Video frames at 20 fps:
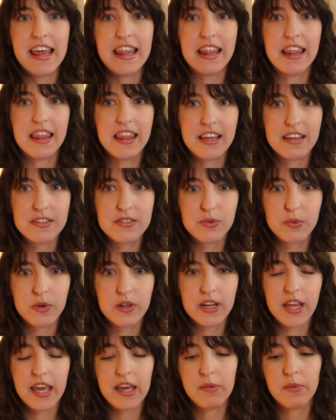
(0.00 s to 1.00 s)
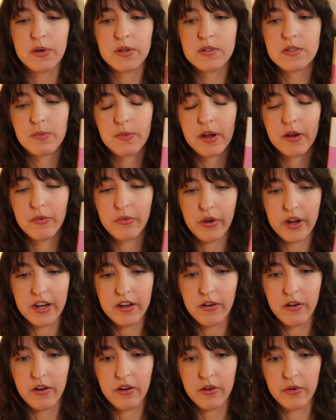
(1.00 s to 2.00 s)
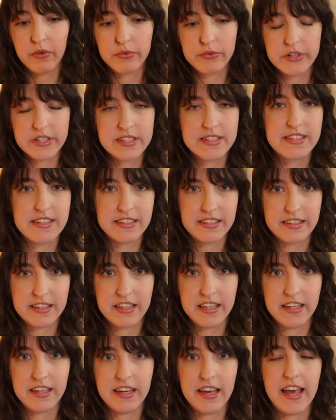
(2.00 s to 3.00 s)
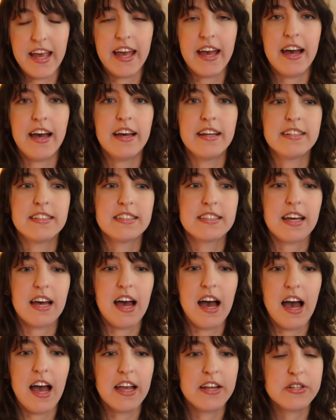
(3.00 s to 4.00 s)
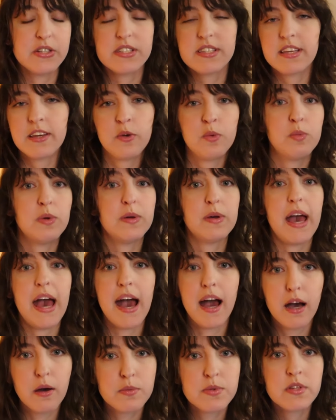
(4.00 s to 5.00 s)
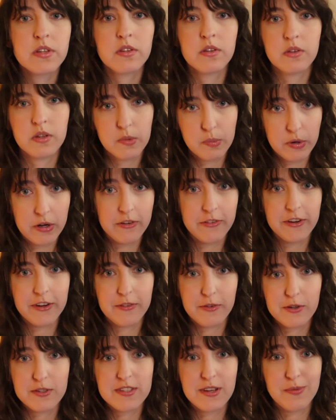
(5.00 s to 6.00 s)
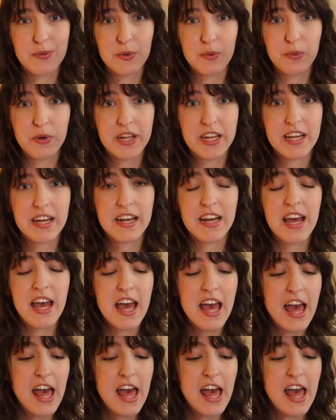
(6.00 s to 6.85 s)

This one came onto my radar recently, and I just think it would be absolutely perfect for Summerween.